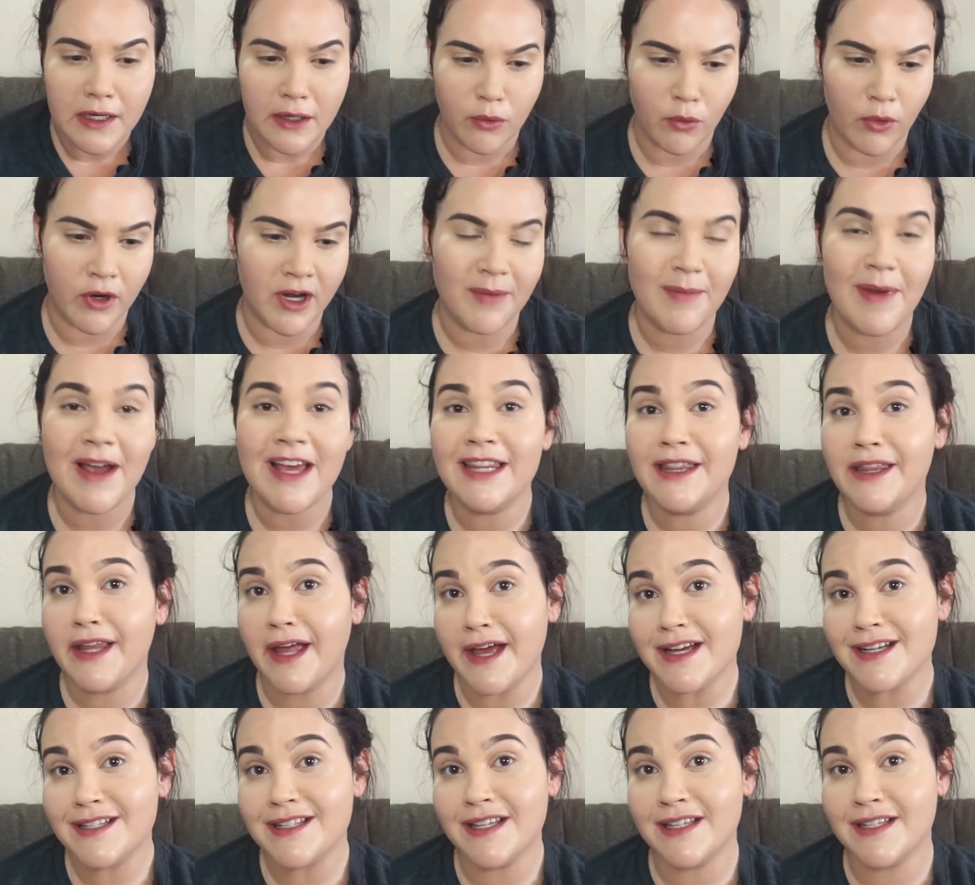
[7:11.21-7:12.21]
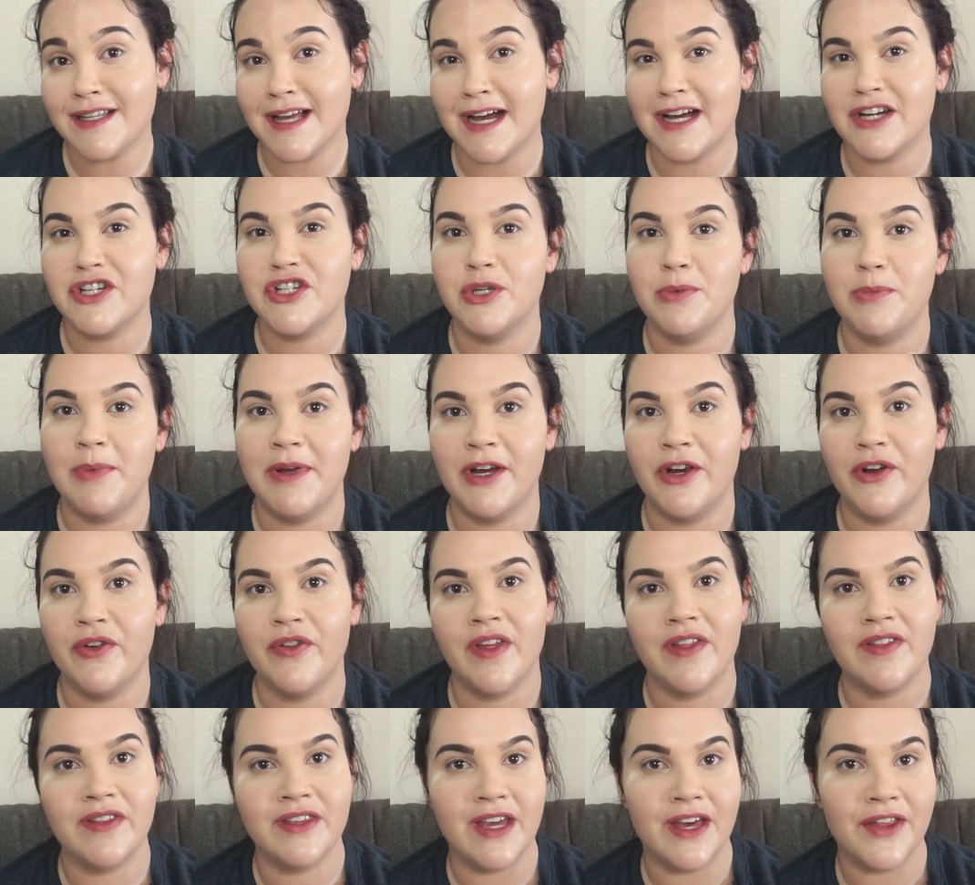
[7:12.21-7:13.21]
One of my legs is actually bigger
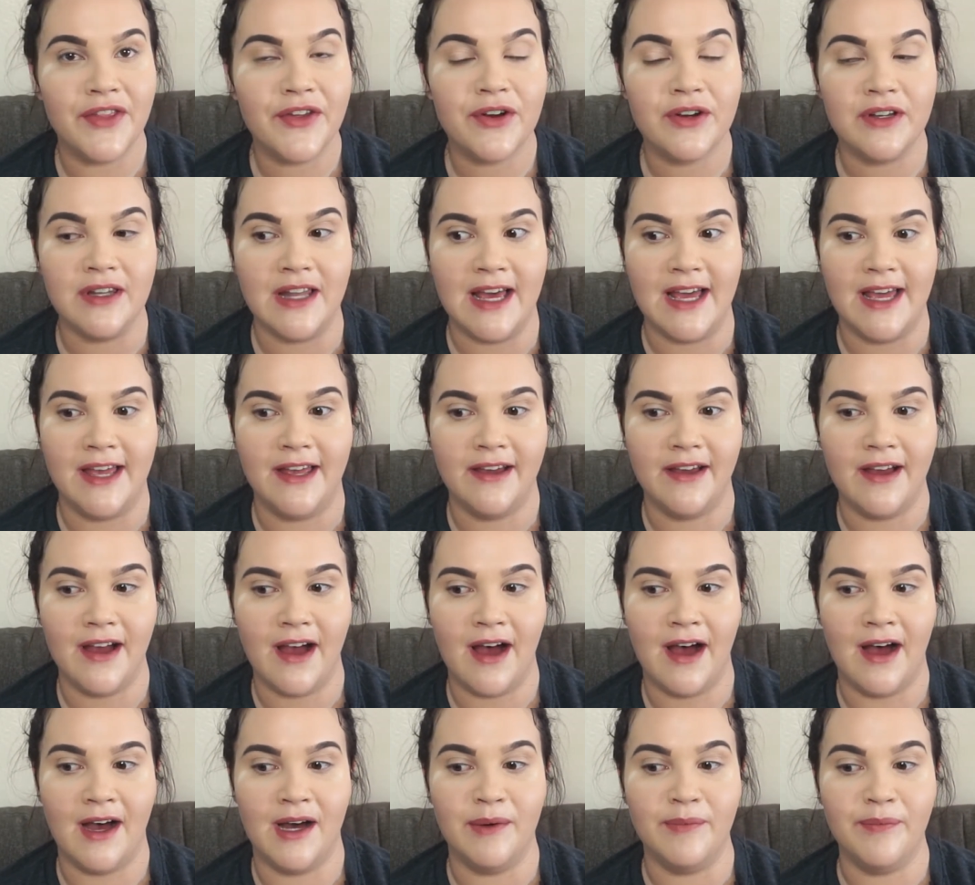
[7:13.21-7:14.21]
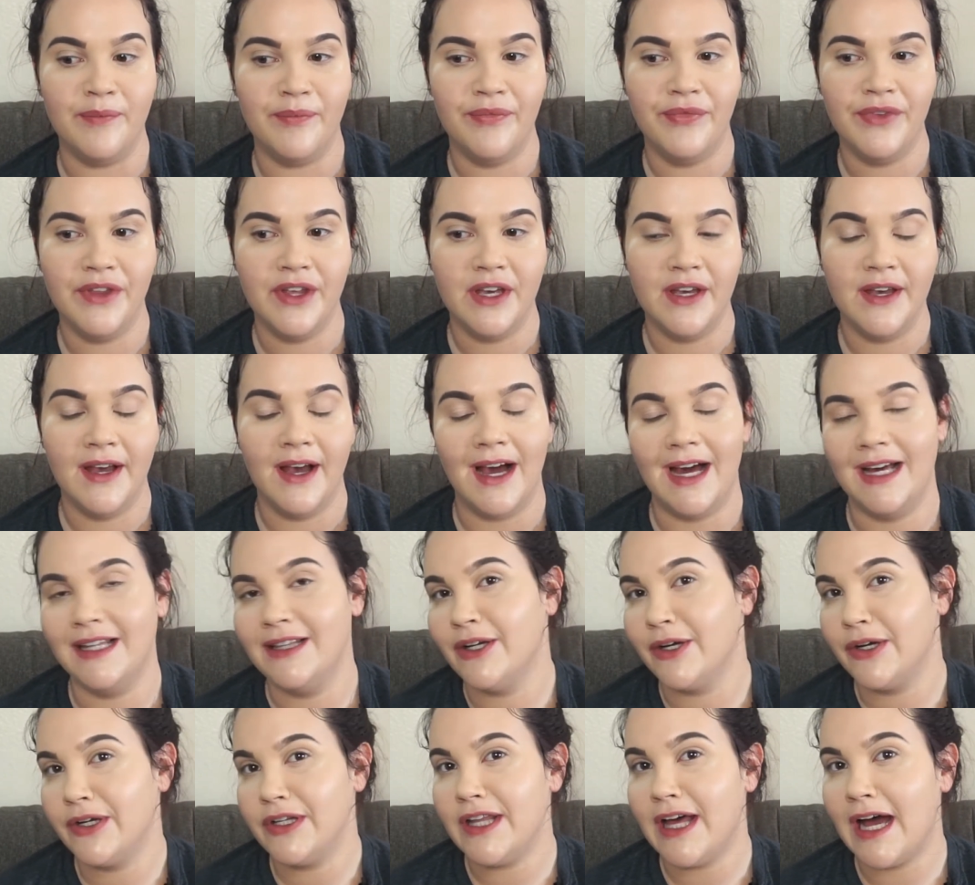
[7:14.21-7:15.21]
than the other leg. I
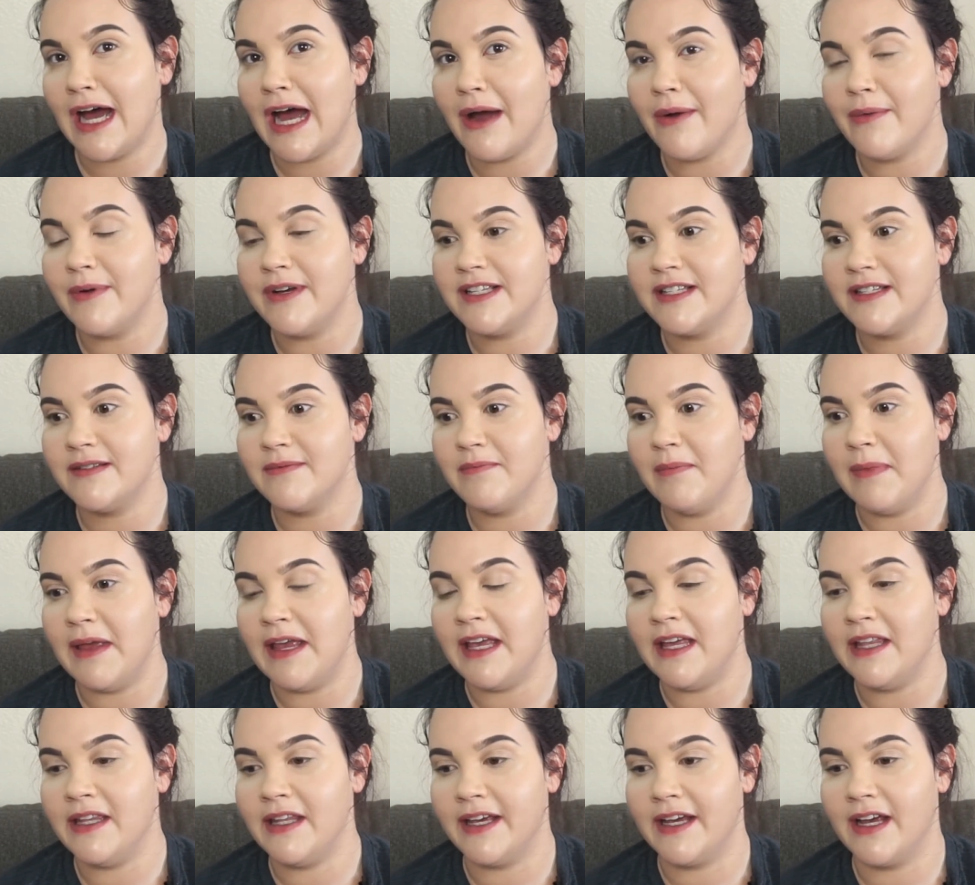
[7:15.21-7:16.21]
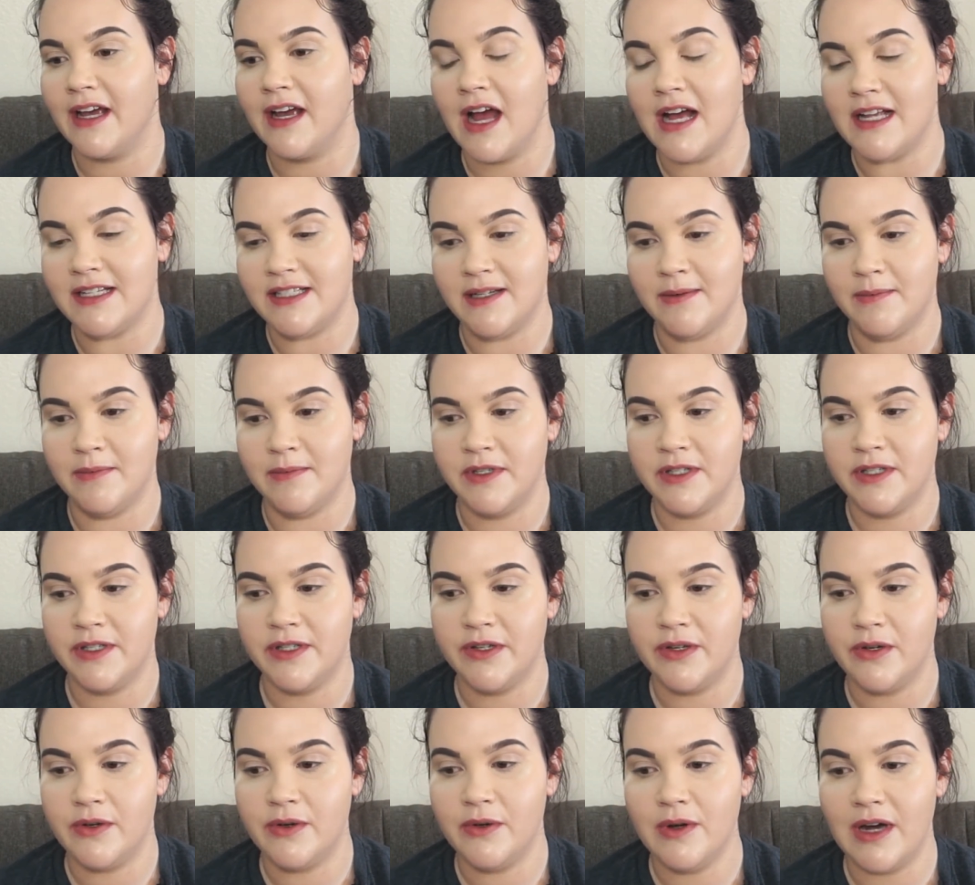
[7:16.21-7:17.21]
learned that I was making like a custom
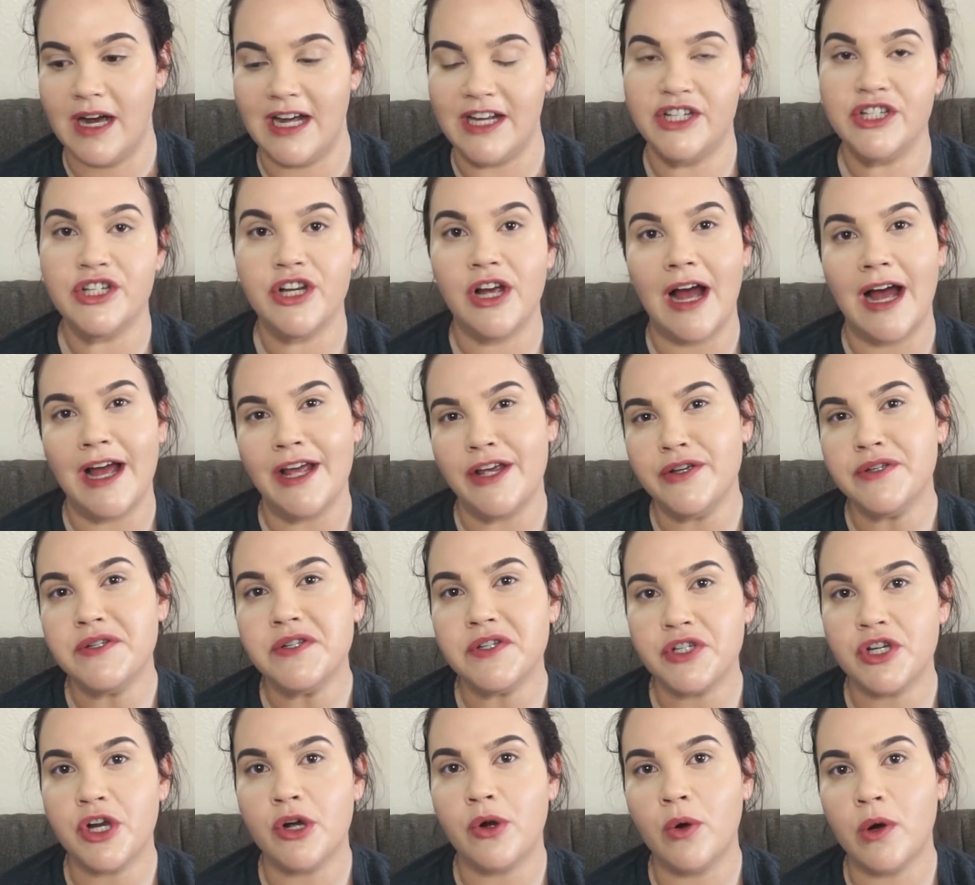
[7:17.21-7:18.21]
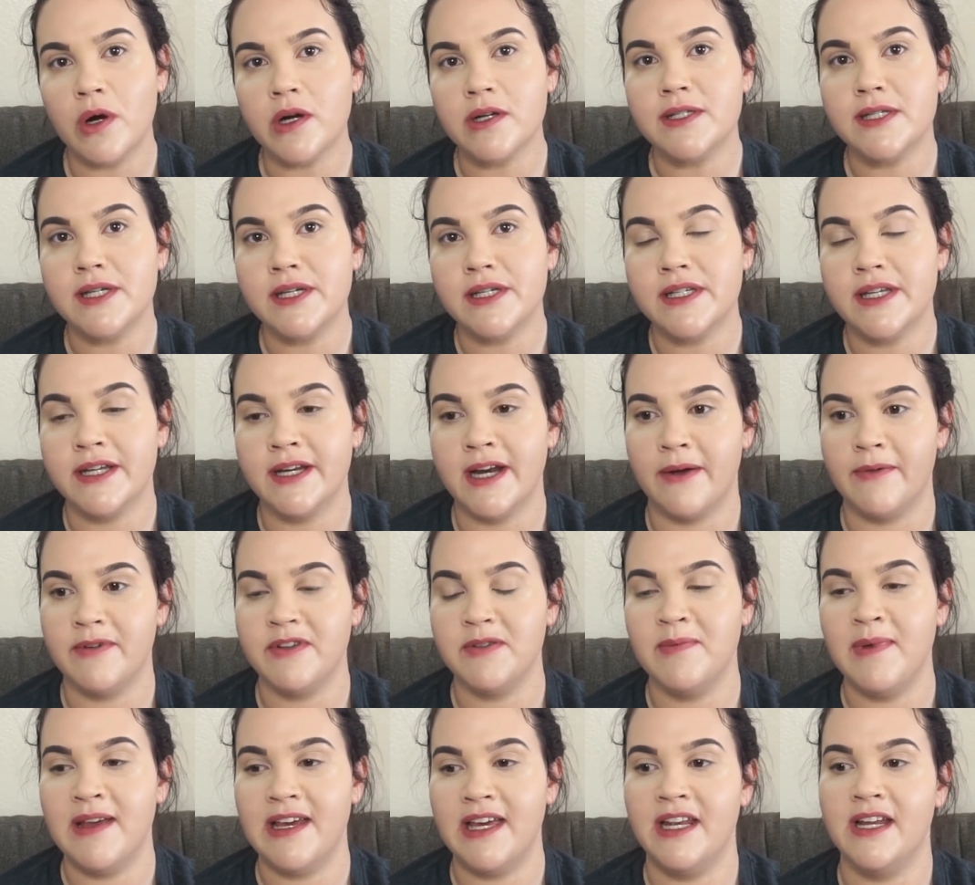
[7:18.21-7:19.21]
suit. I used to show horses, and I was
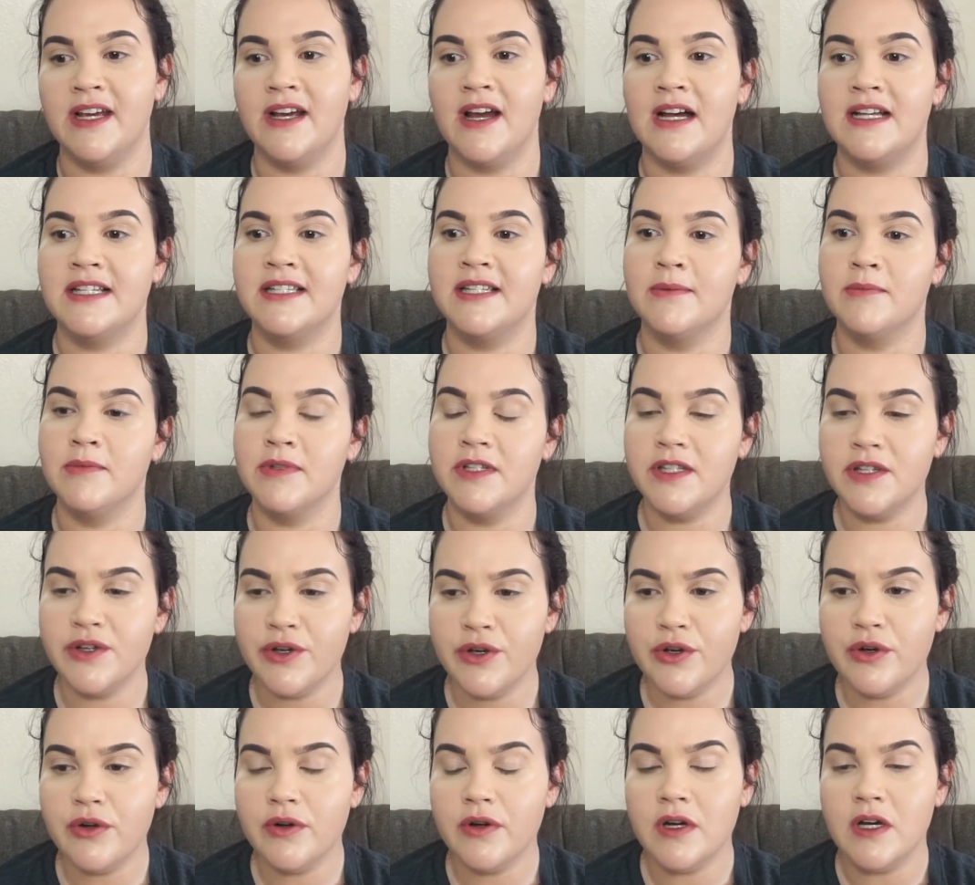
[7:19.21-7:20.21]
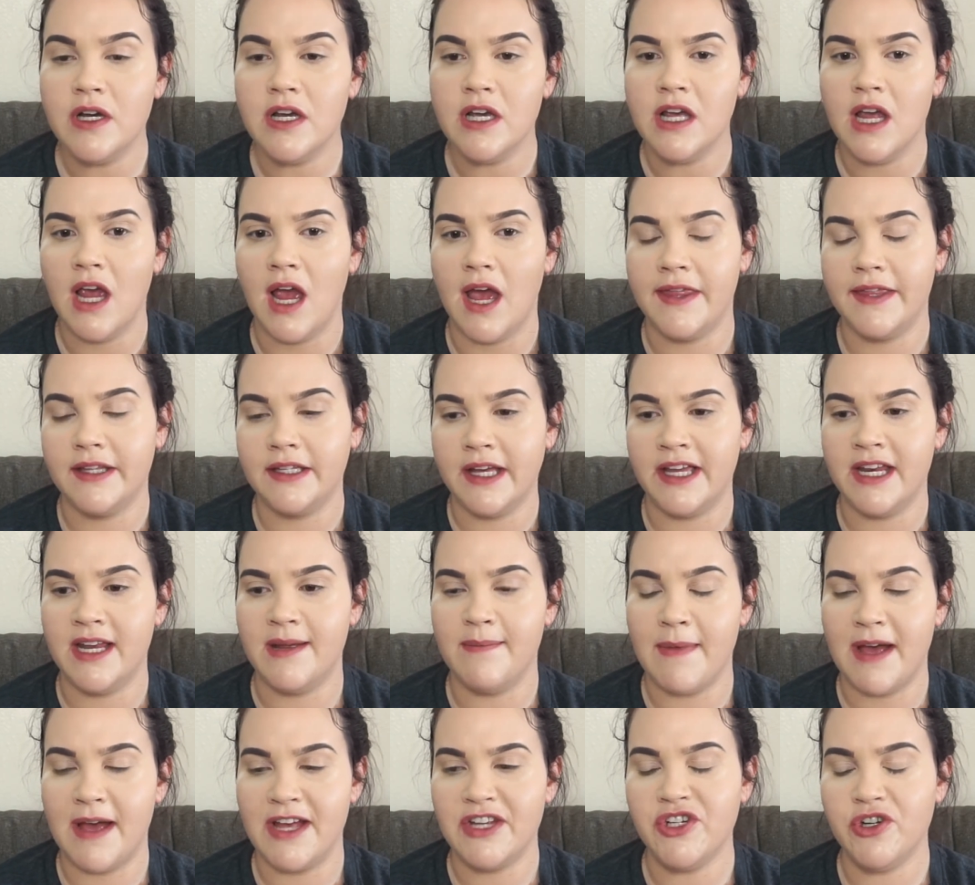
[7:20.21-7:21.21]
making a custom suit, and the lady
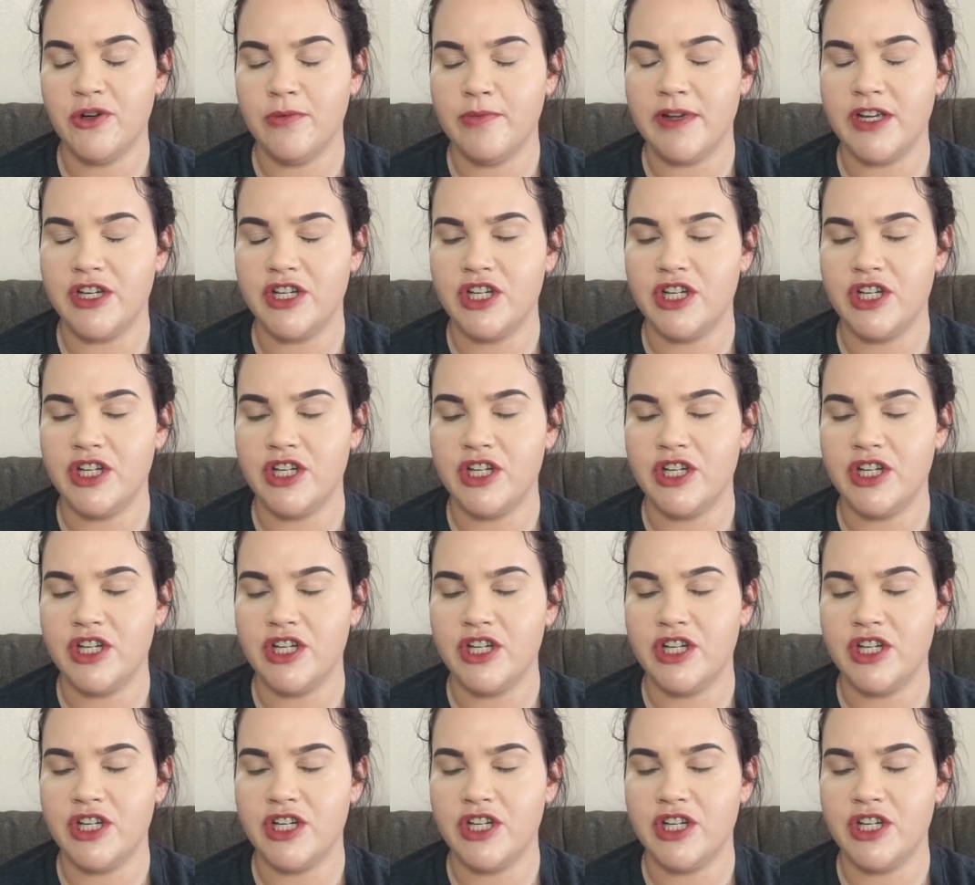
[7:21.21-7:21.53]
measured me.